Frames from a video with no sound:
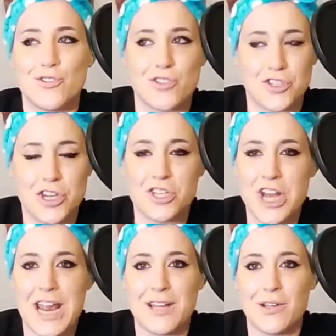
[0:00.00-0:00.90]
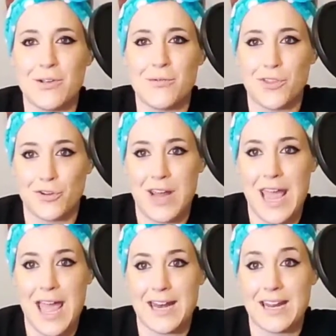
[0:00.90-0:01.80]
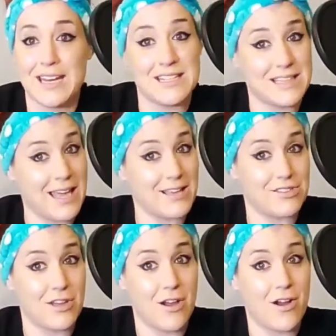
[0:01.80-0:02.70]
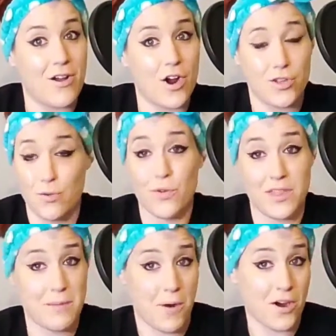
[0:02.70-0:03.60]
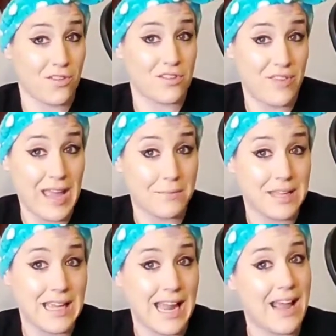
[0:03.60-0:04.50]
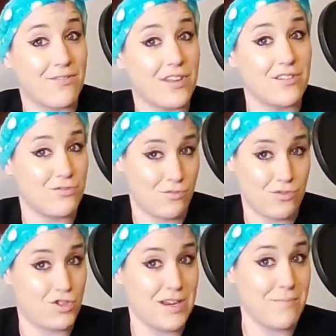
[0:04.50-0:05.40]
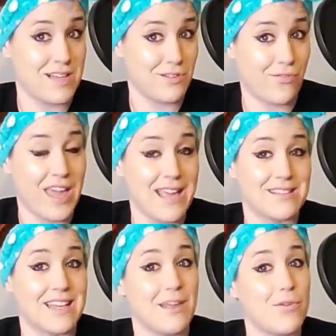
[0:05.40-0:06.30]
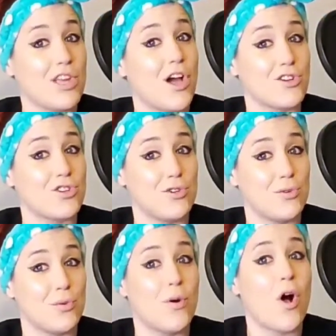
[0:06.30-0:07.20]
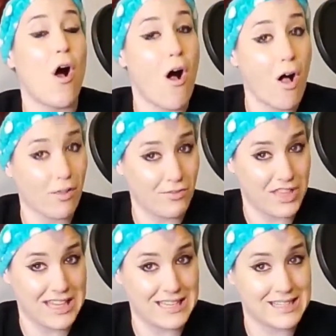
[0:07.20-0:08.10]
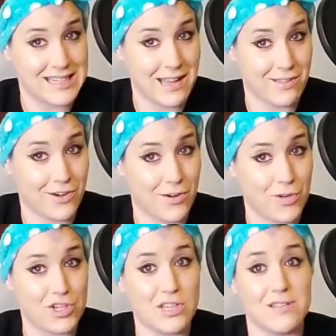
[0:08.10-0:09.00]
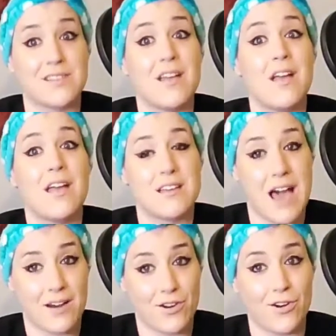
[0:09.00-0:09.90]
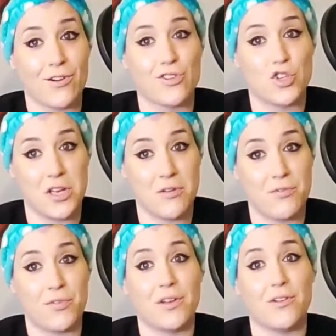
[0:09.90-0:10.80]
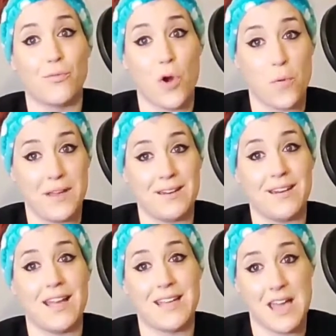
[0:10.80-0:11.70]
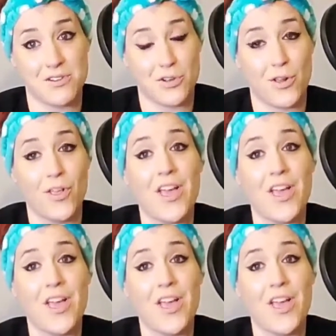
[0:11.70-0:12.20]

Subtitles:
chit-chatting with her dad. And he says, are you really a part of this family? And she makes a face, and then we cut to all of the kids together, which is Connor, Shiv, Roman, and Kendall.